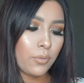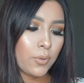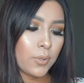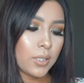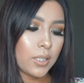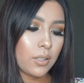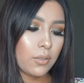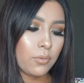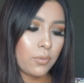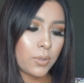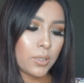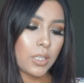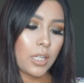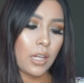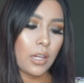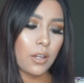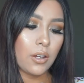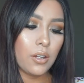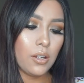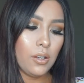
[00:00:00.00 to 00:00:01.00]
Foyer,
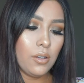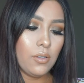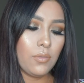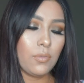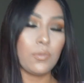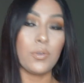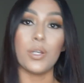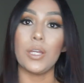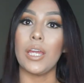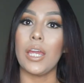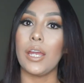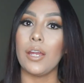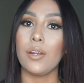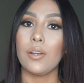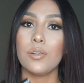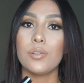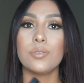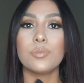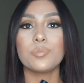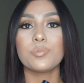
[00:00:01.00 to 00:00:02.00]
Foyer,
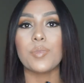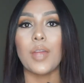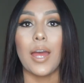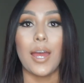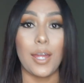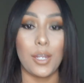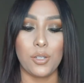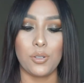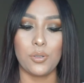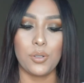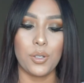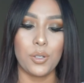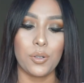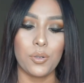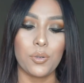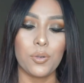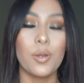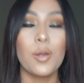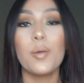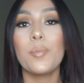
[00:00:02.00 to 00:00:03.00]
I don't
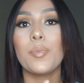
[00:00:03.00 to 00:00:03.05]
know.